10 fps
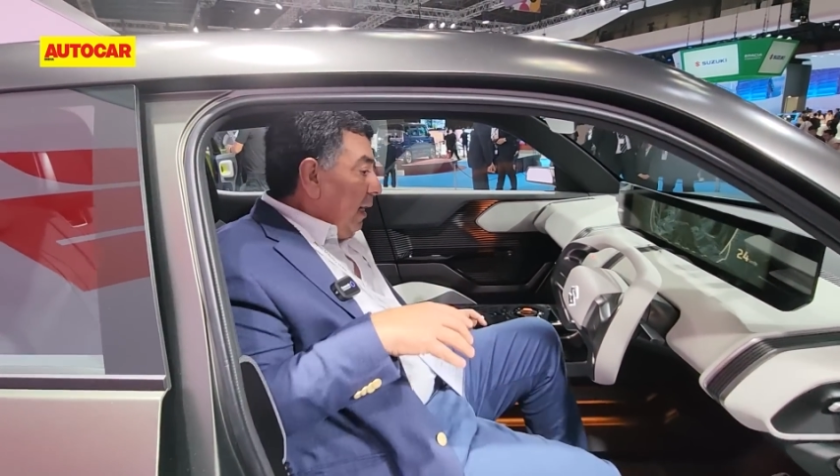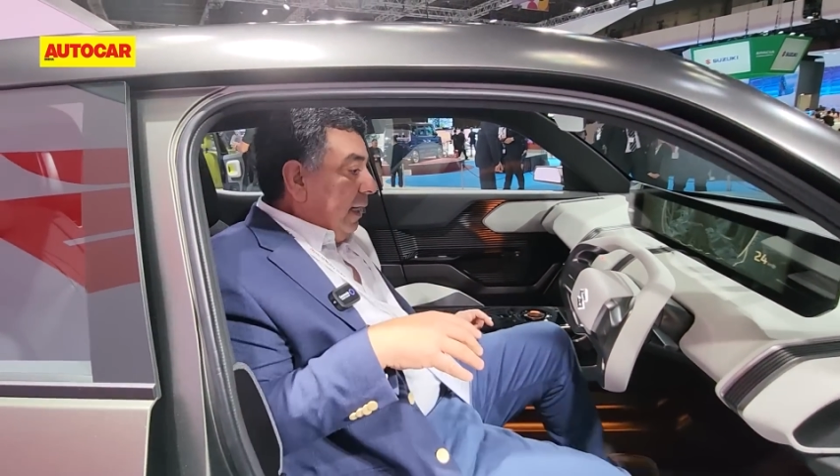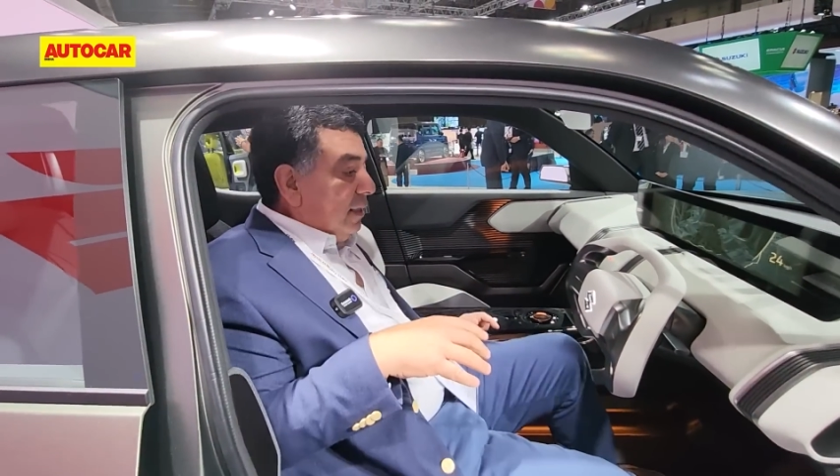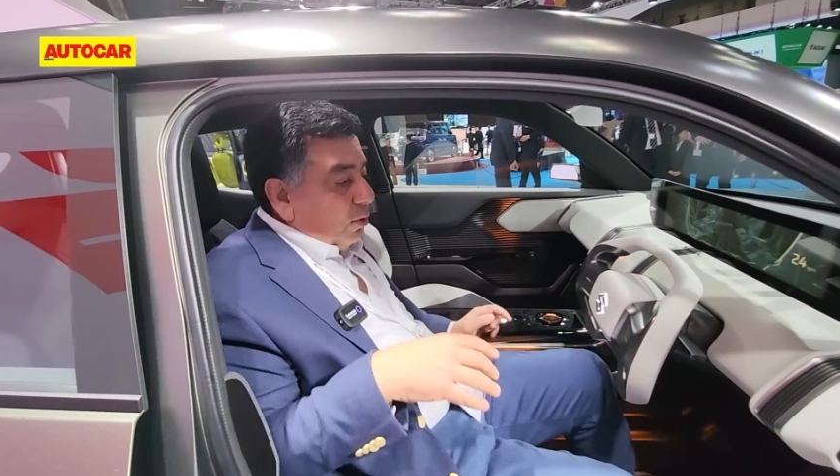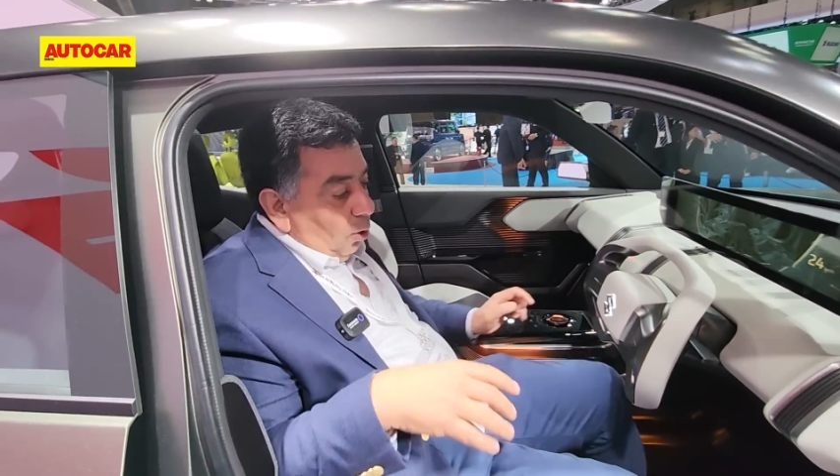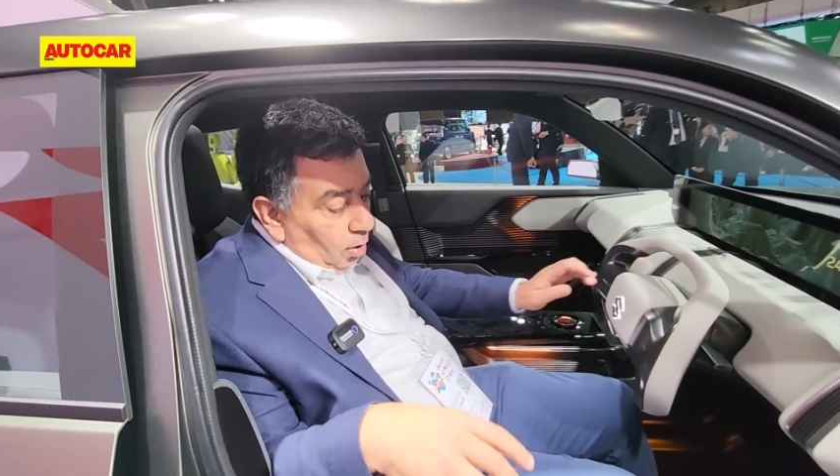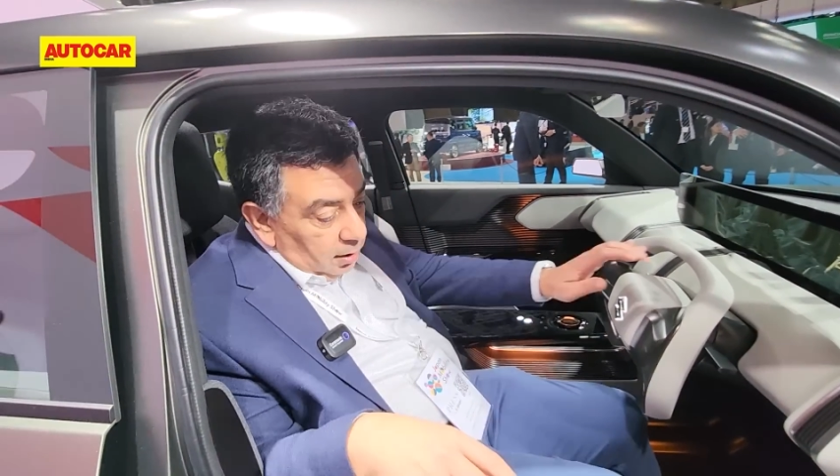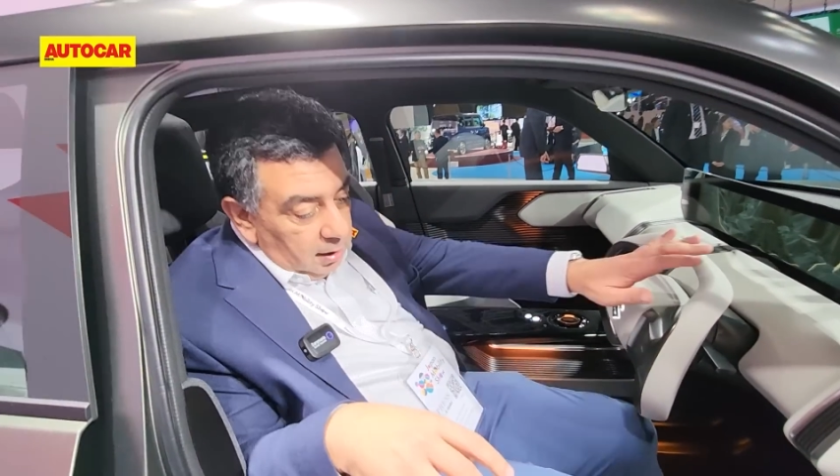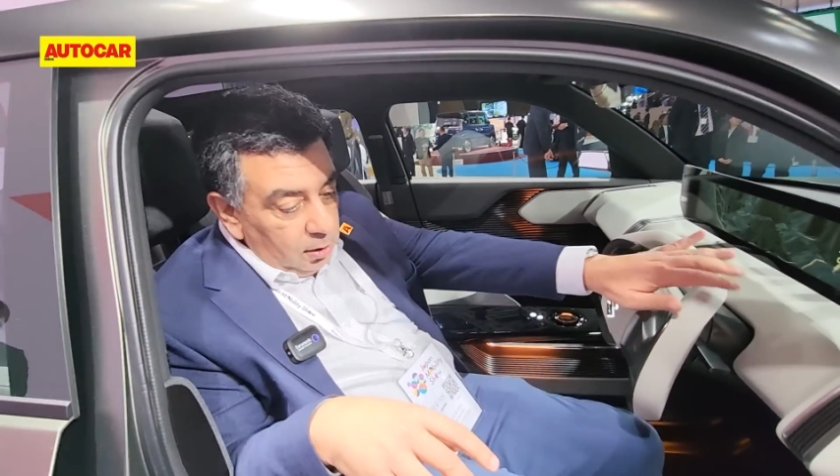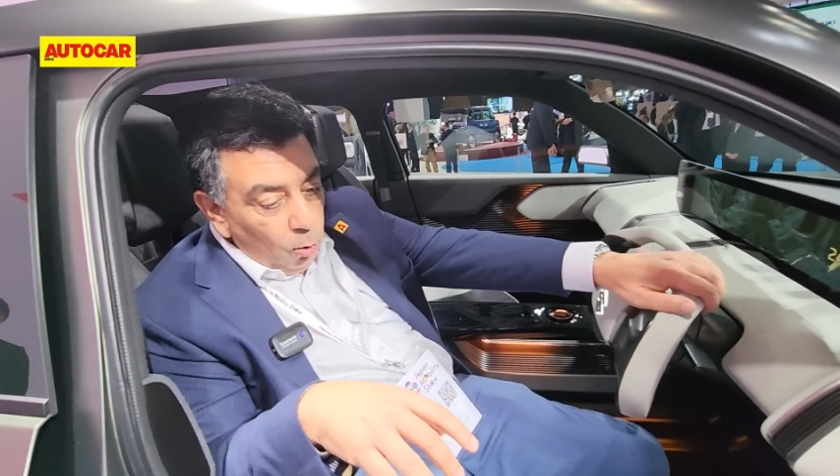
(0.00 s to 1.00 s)
It's called,
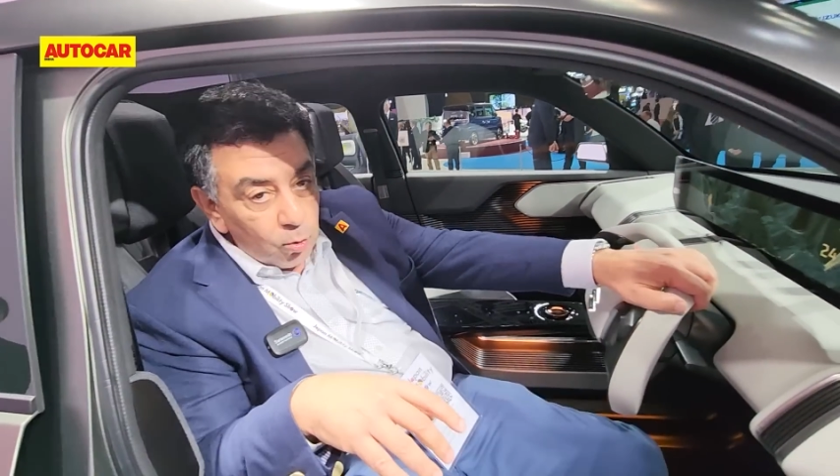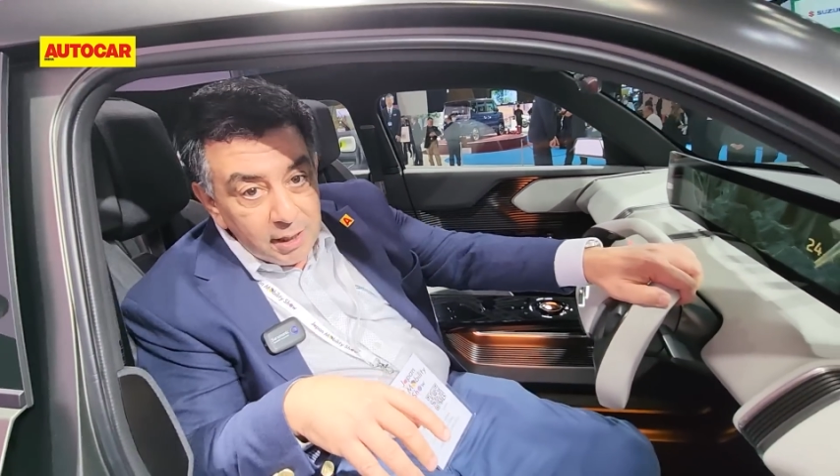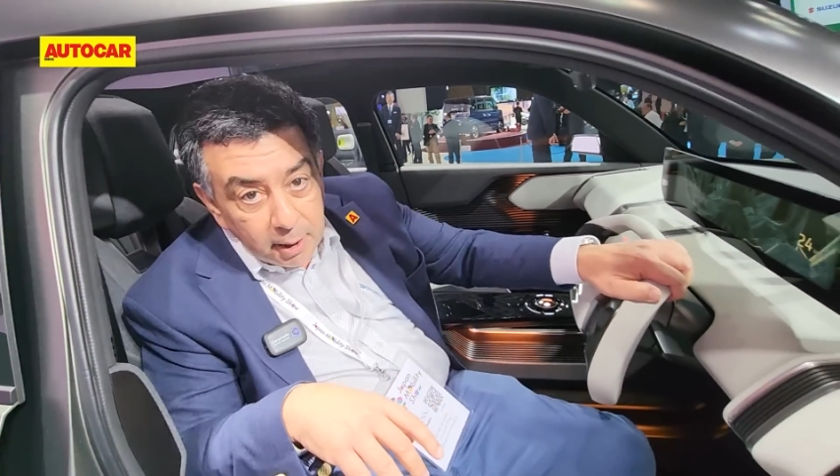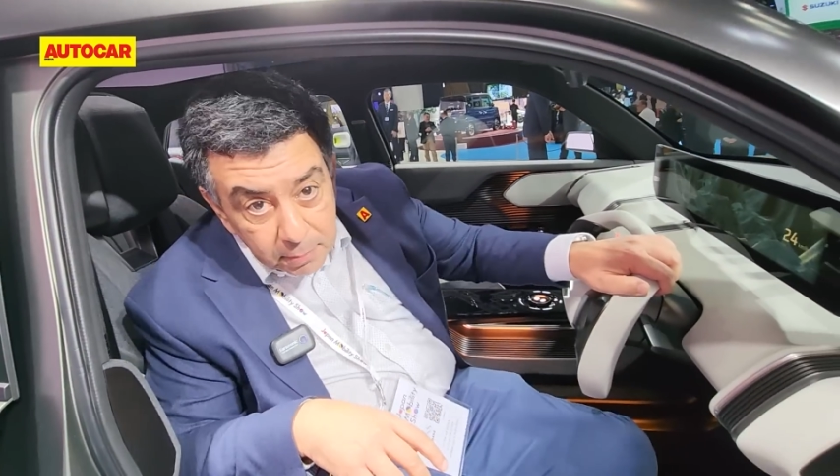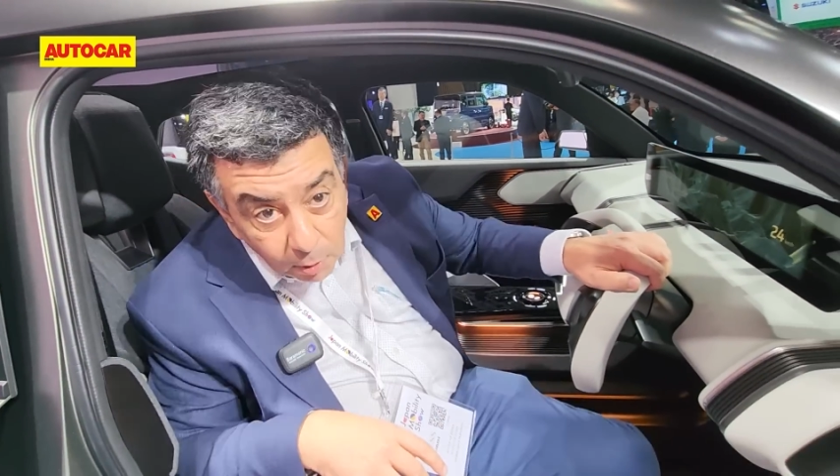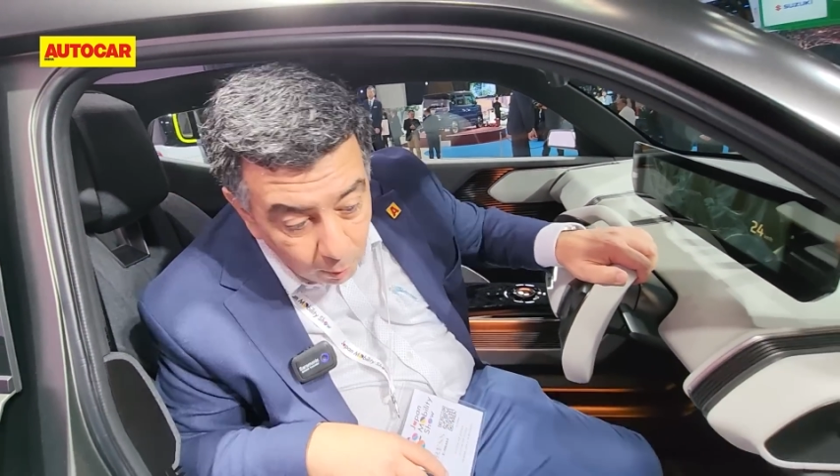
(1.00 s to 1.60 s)
codenamed the